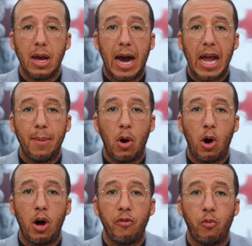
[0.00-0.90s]
I am
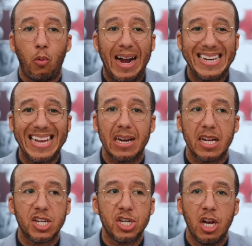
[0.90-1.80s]
half white
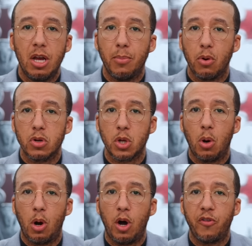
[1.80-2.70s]
English, but also
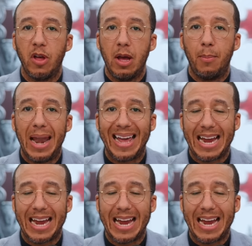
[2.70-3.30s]
half black